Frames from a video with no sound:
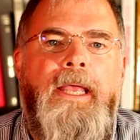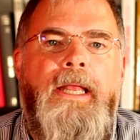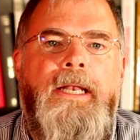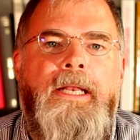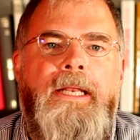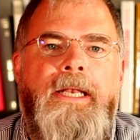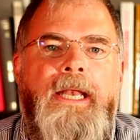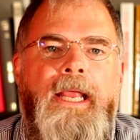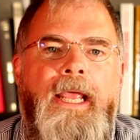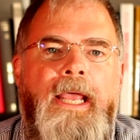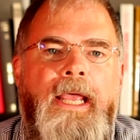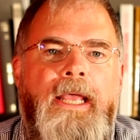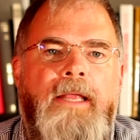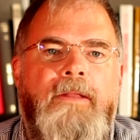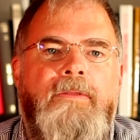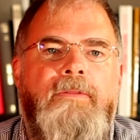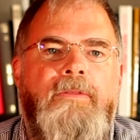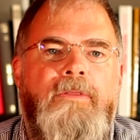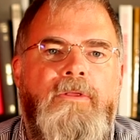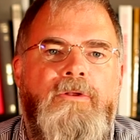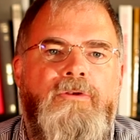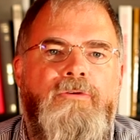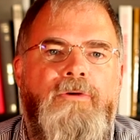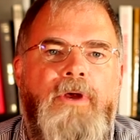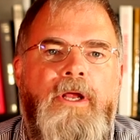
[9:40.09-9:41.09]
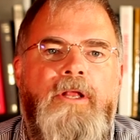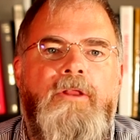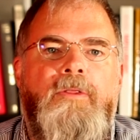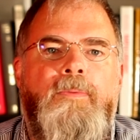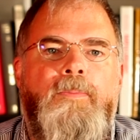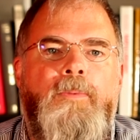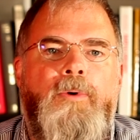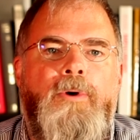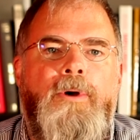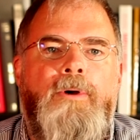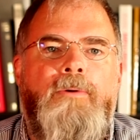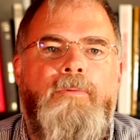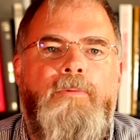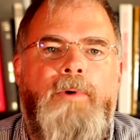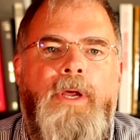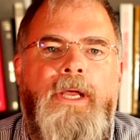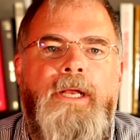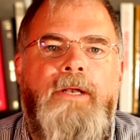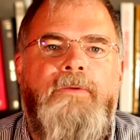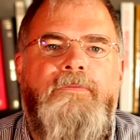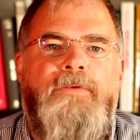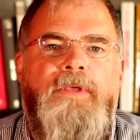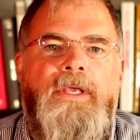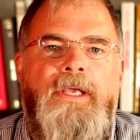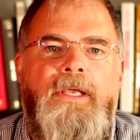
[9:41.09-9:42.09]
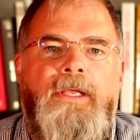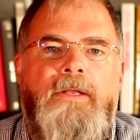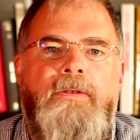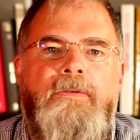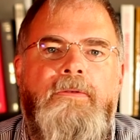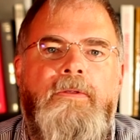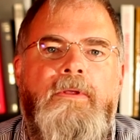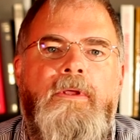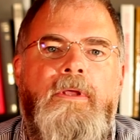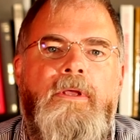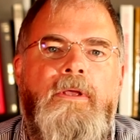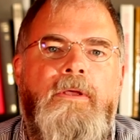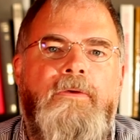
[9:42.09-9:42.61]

and enhance the transport rate of heat